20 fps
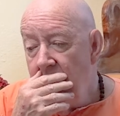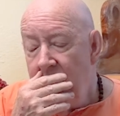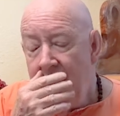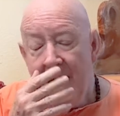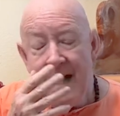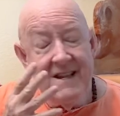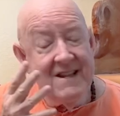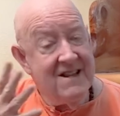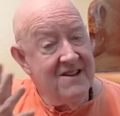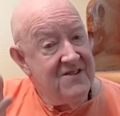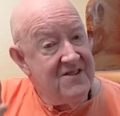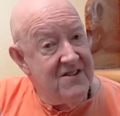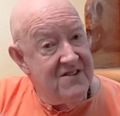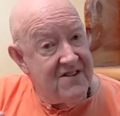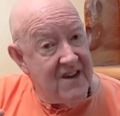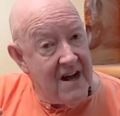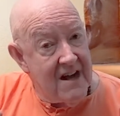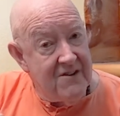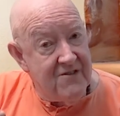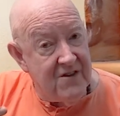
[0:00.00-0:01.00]
And this is
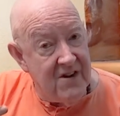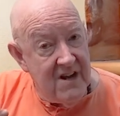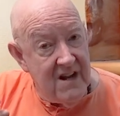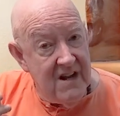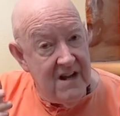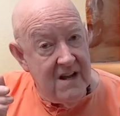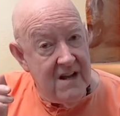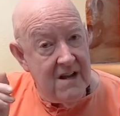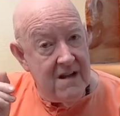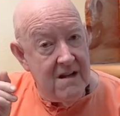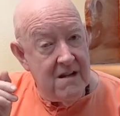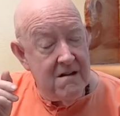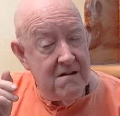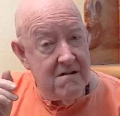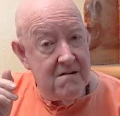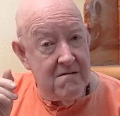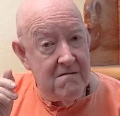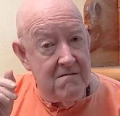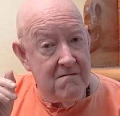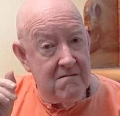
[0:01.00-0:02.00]
actually
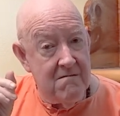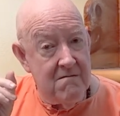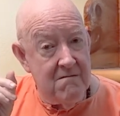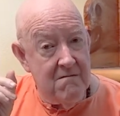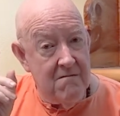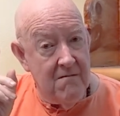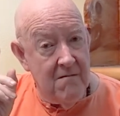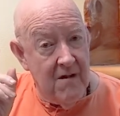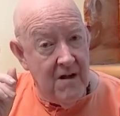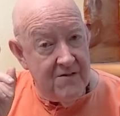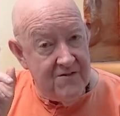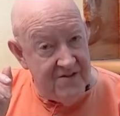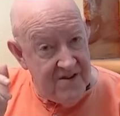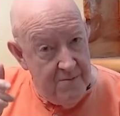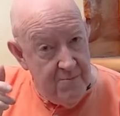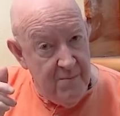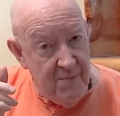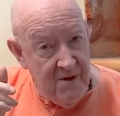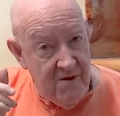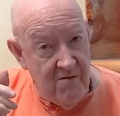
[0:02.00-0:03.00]
a
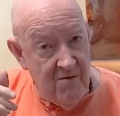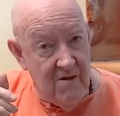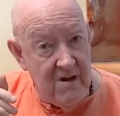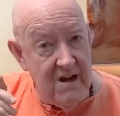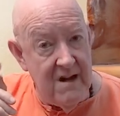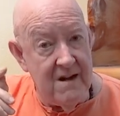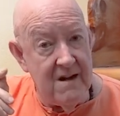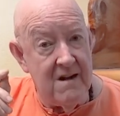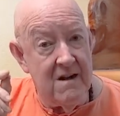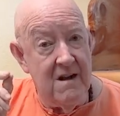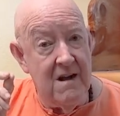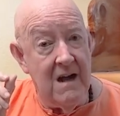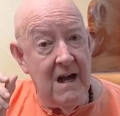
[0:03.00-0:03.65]
simple one.